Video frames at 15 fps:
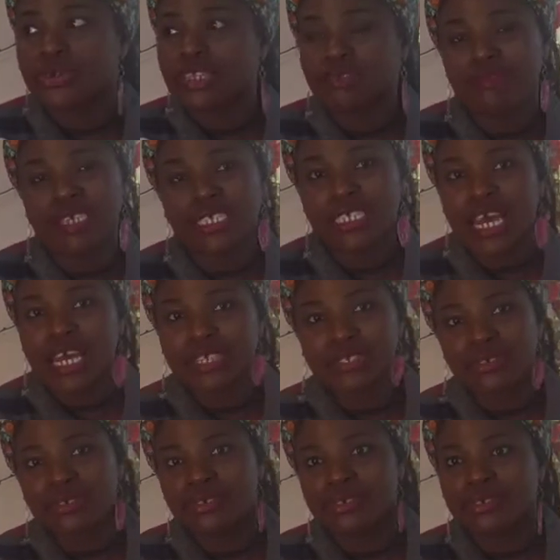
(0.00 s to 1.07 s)
If it's not
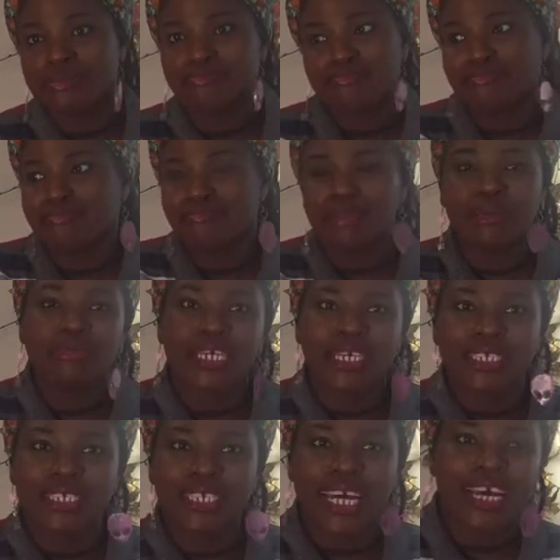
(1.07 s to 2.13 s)
sold, maybe
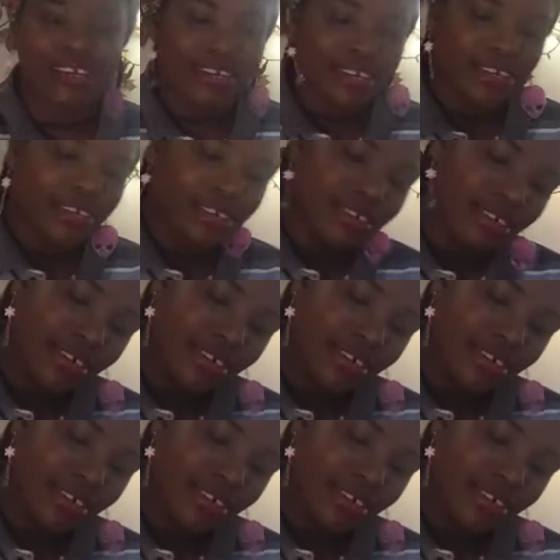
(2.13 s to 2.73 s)
it's not done.